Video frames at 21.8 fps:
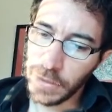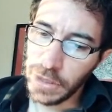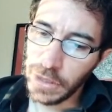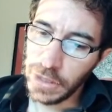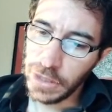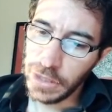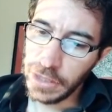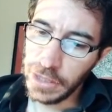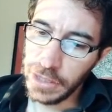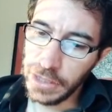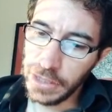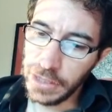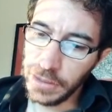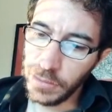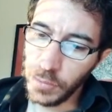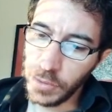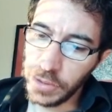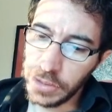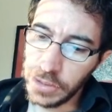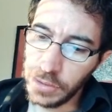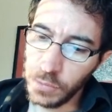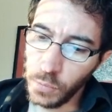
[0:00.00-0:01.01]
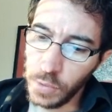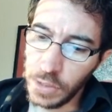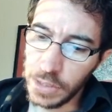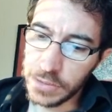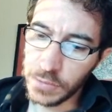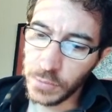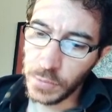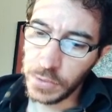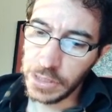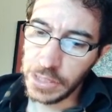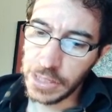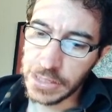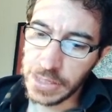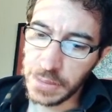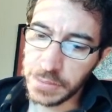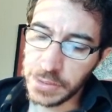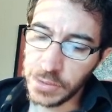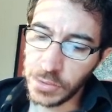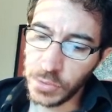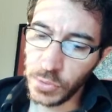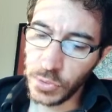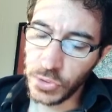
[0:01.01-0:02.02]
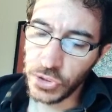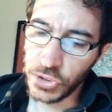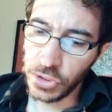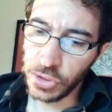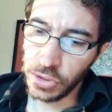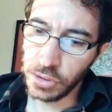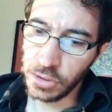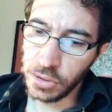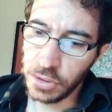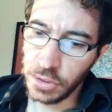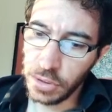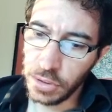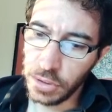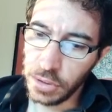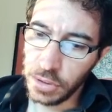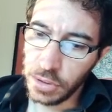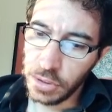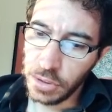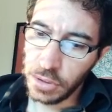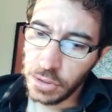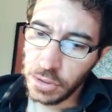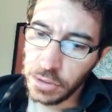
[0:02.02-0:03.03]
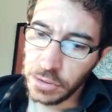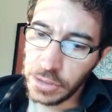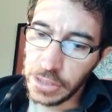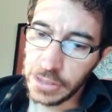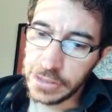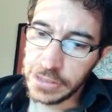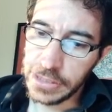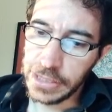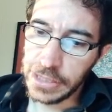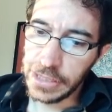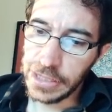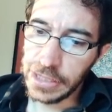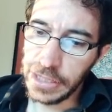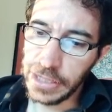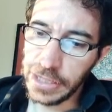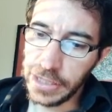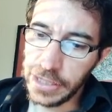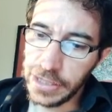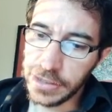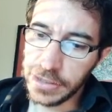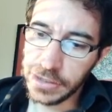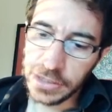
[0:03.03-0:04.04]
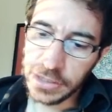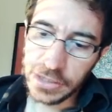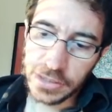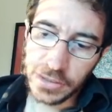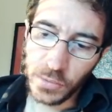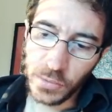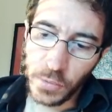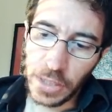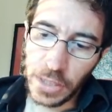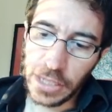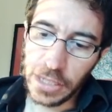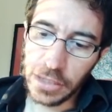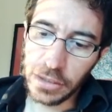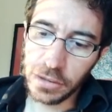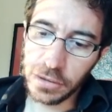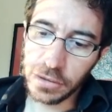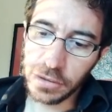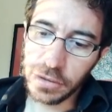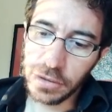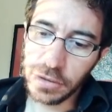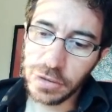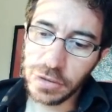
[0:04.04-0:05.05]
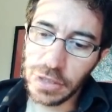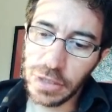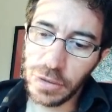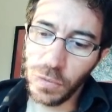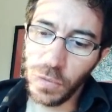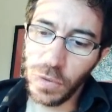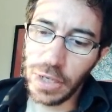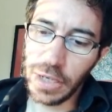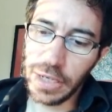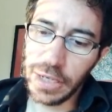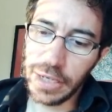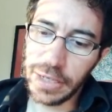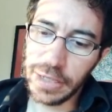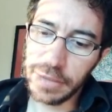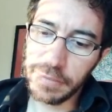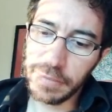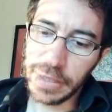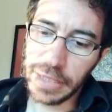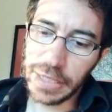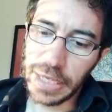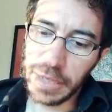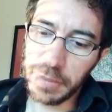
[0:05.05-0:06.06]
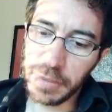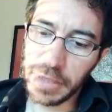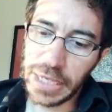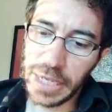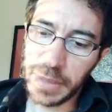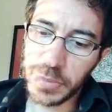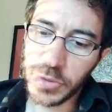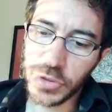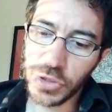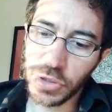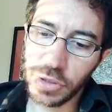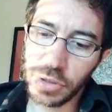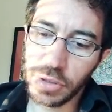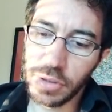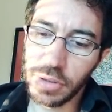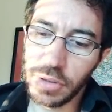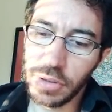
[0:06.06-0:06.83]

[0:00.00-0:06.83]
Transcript: here once we did the substitution, the t here is just the y alone. The y became captured